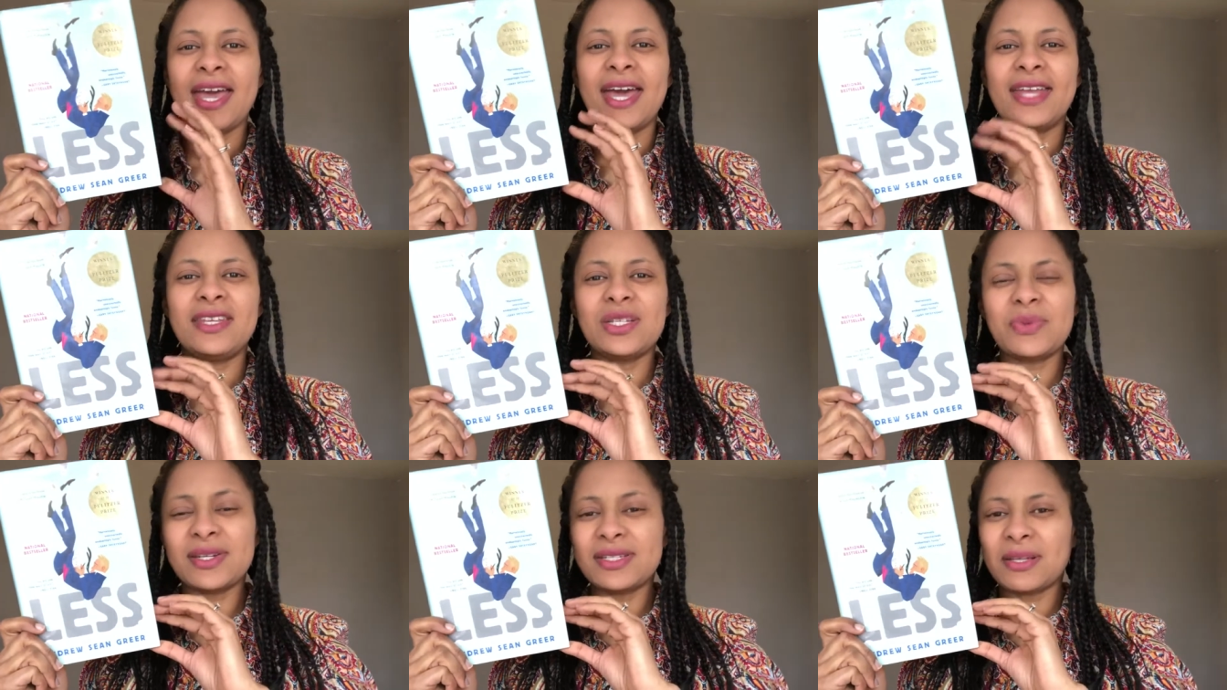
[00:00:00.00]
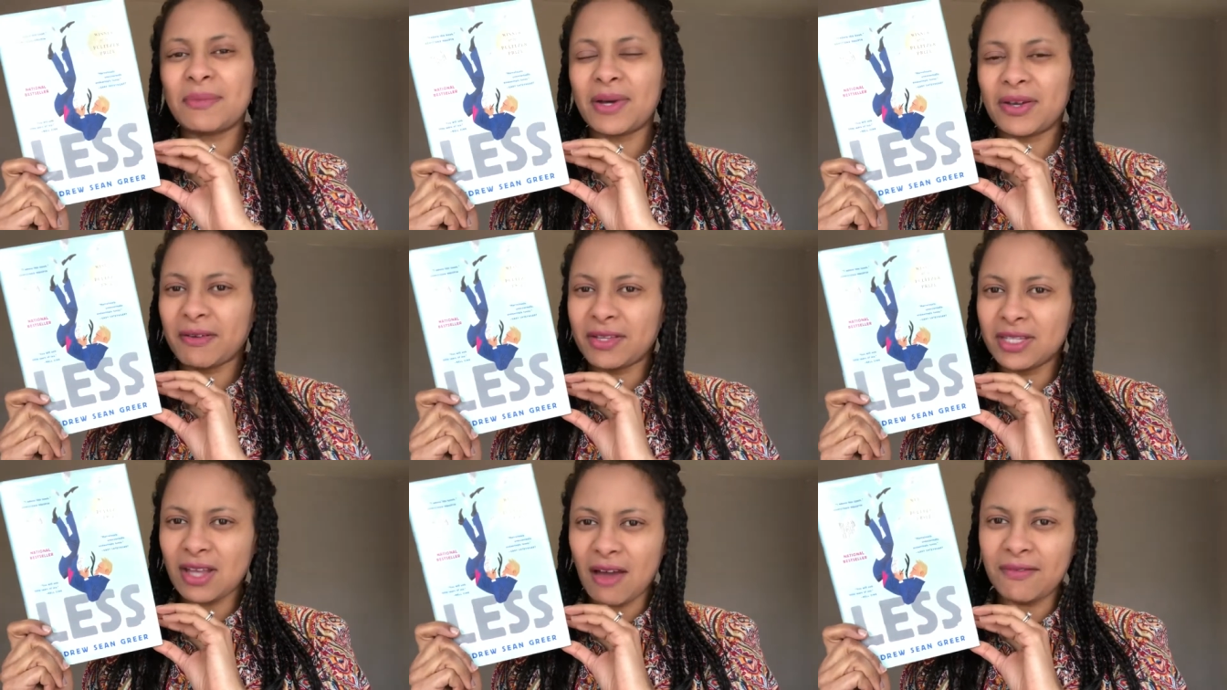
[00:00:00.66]
and this one is about a
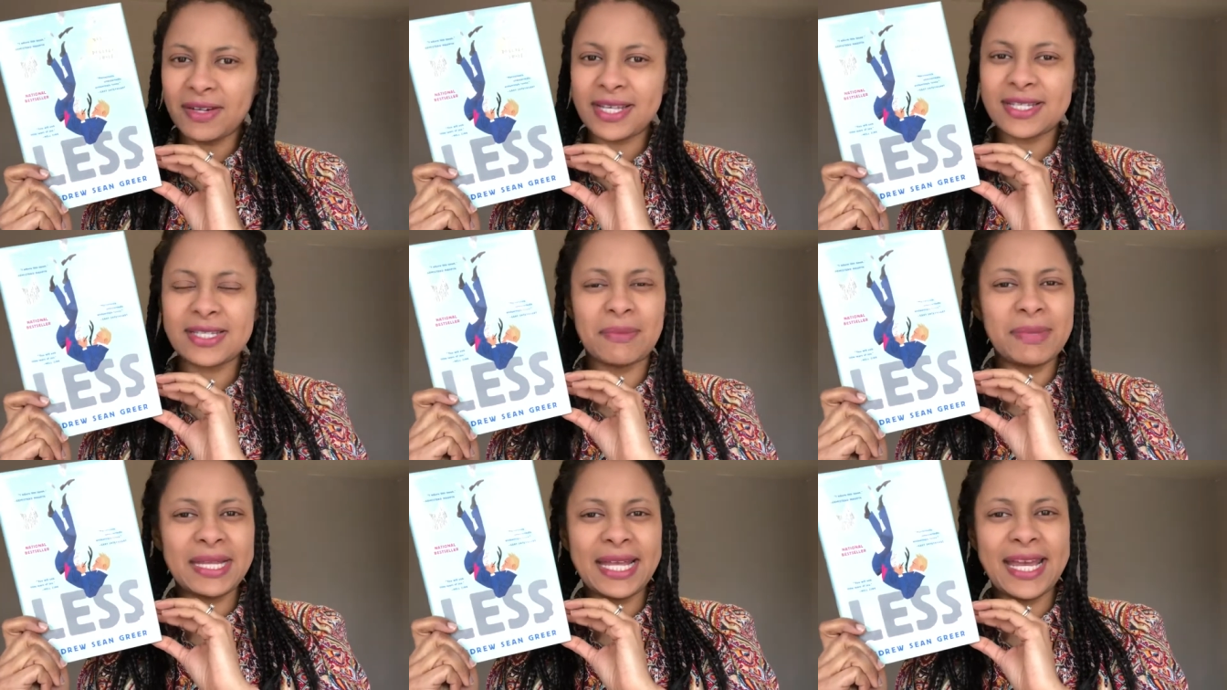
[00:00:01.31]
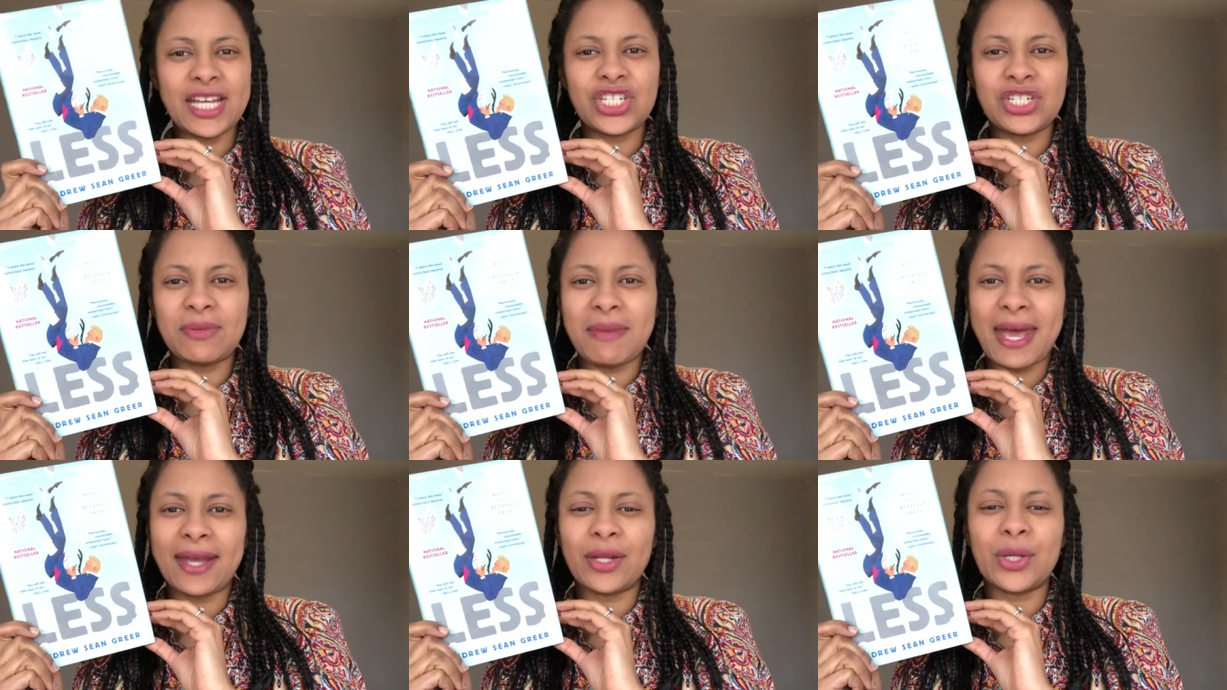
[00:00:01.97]
novelist, a middle-aged
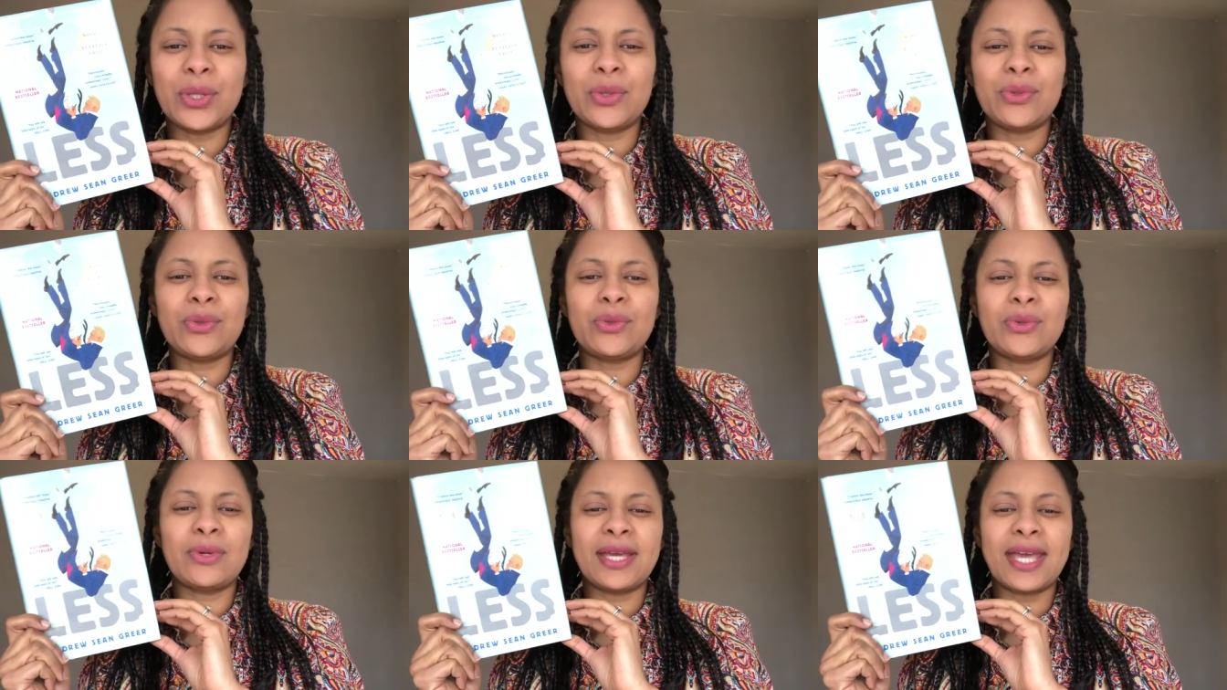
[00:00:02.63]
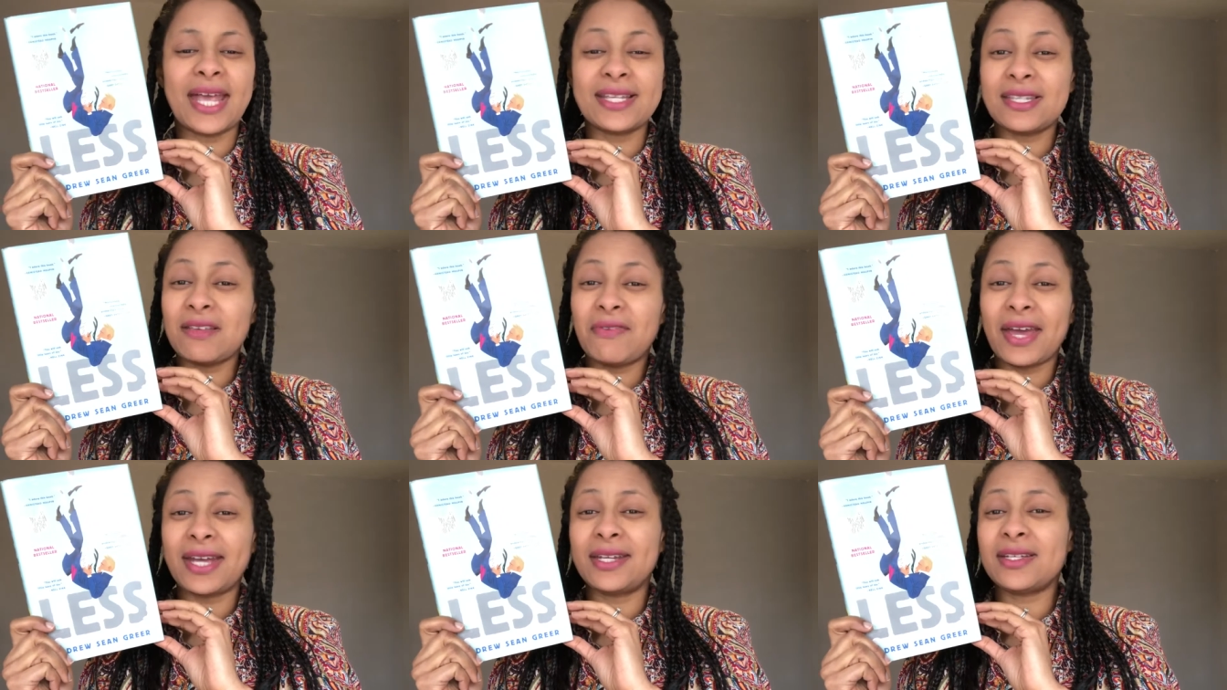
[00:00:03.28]
man who gets
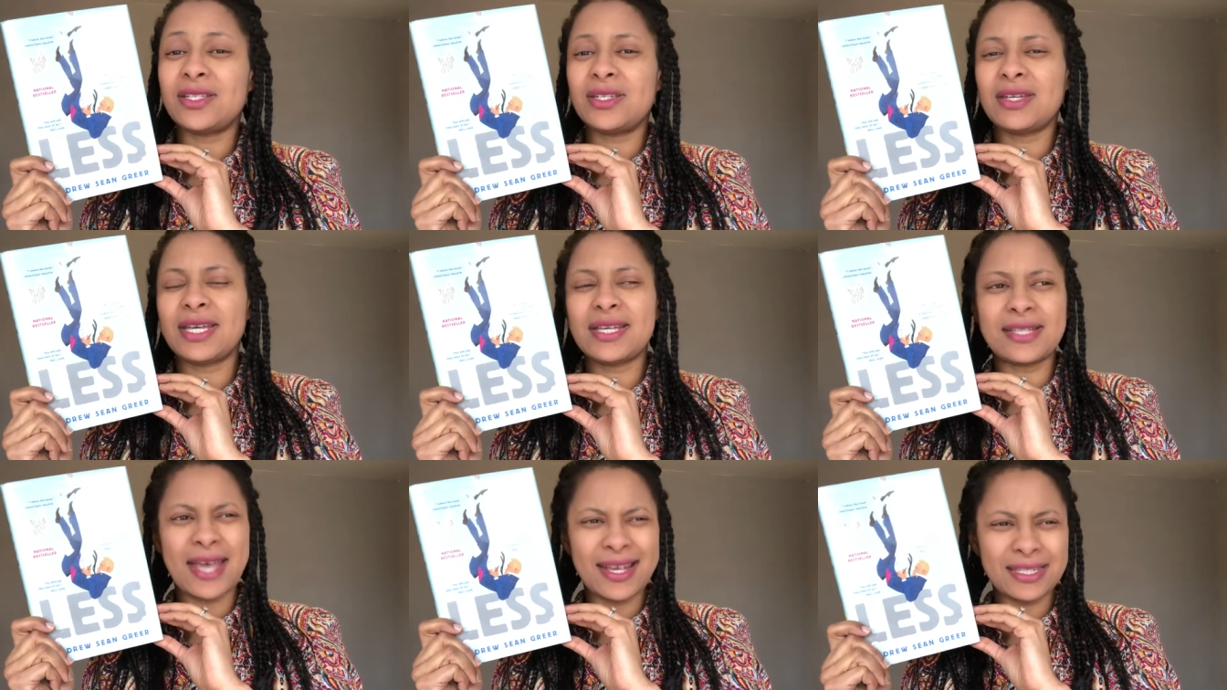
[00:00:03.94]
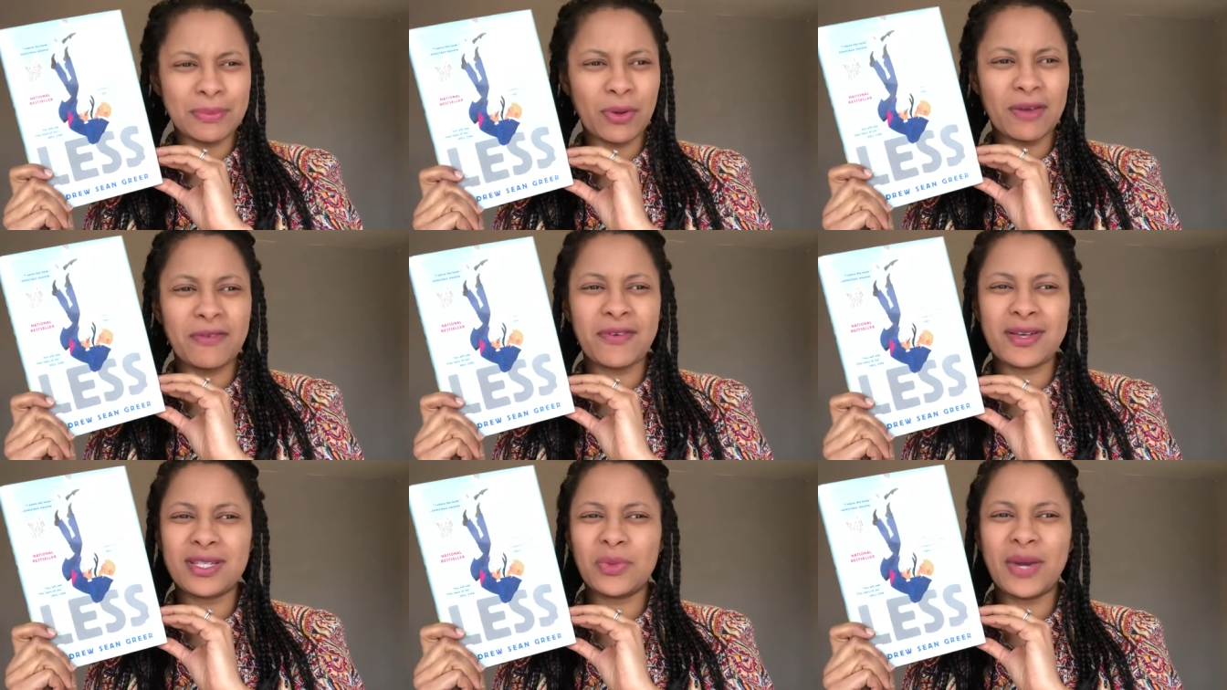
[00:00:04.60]
invited to his
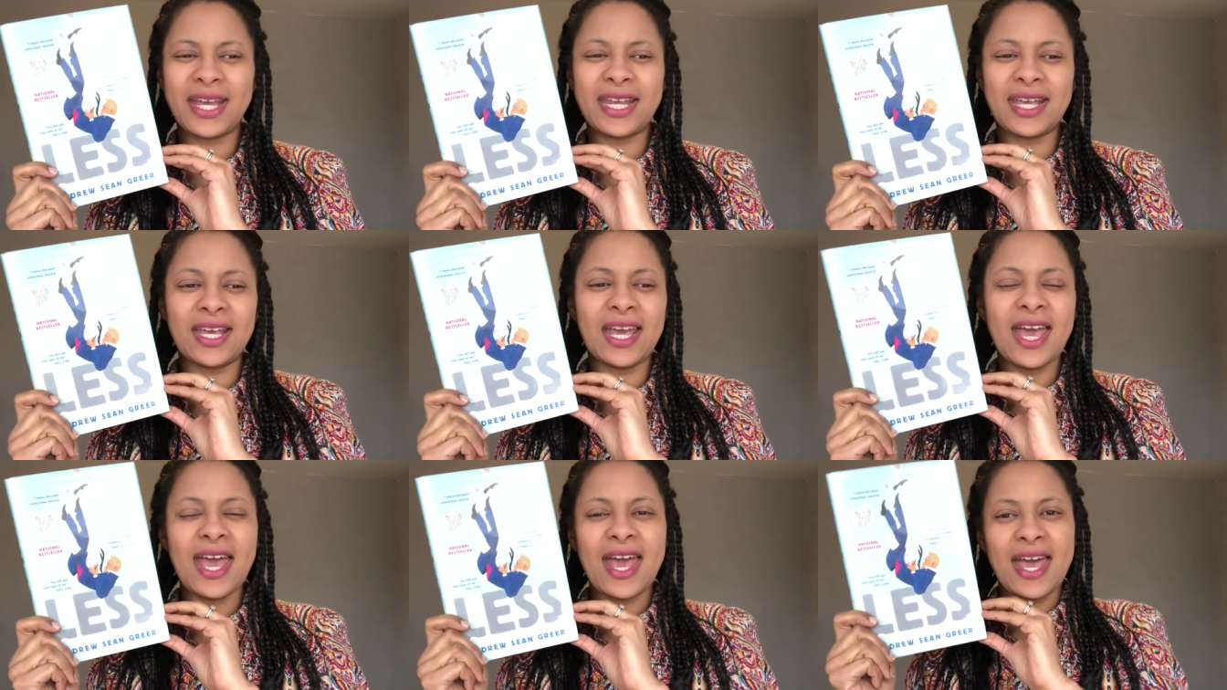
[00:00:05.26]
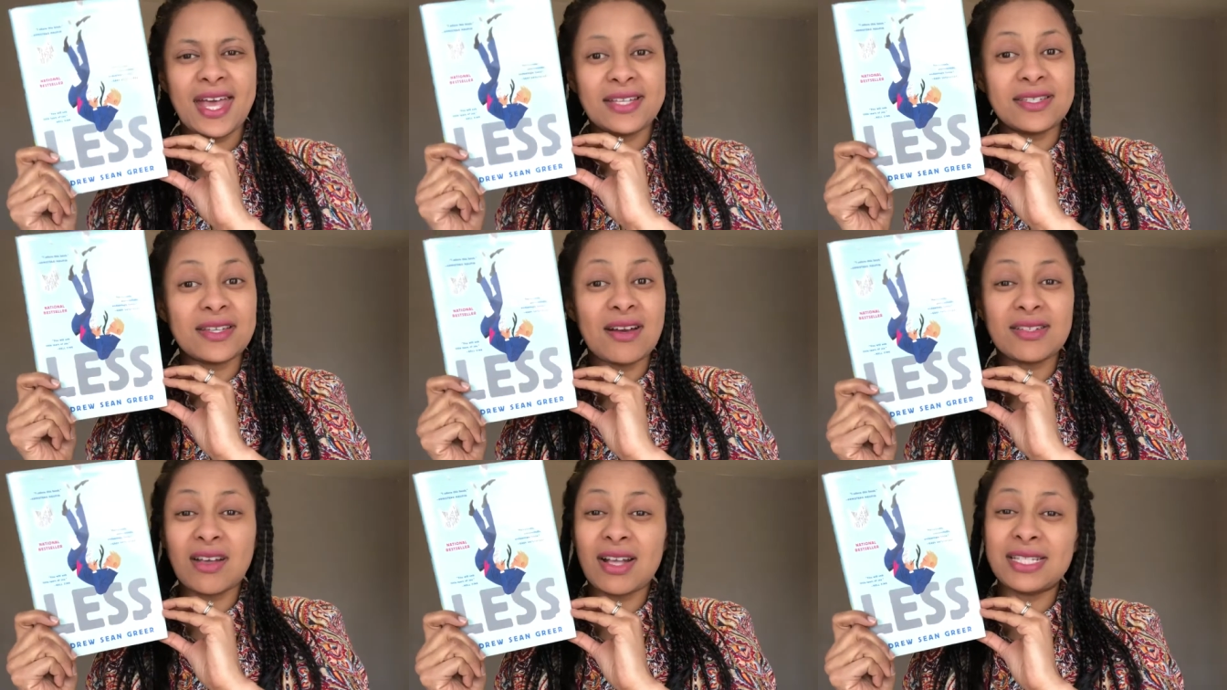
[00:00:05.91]
ex-boyfriend's wedding and
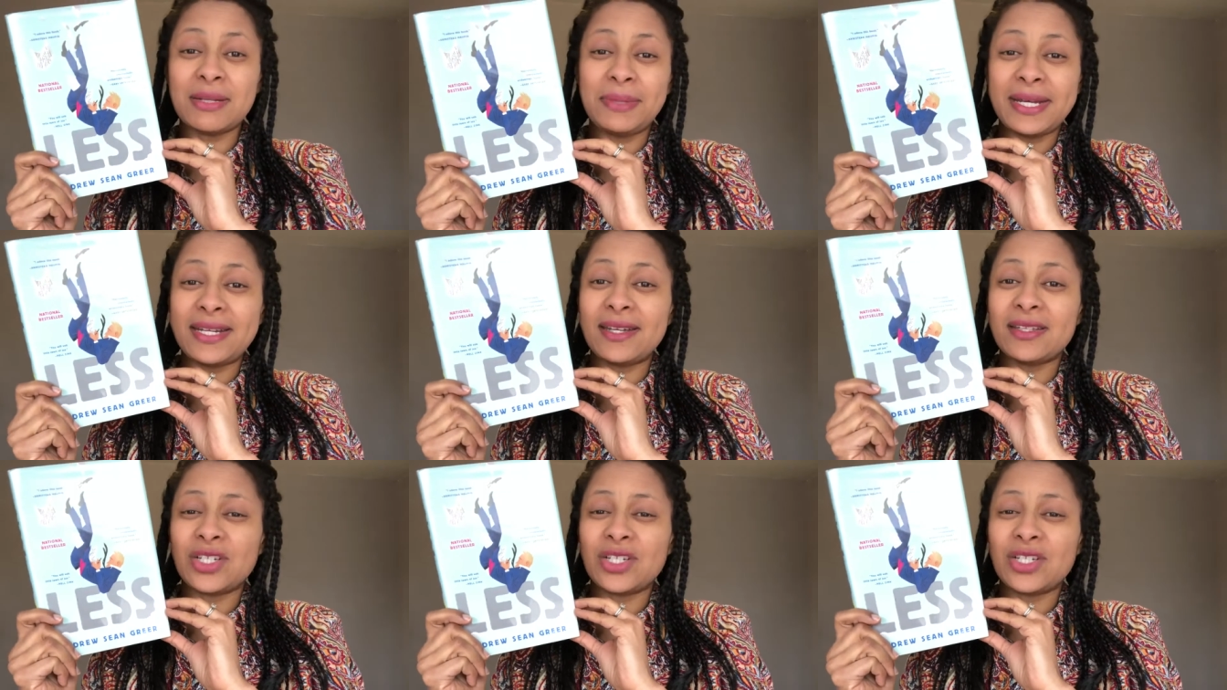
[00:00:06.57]
starts contemplating the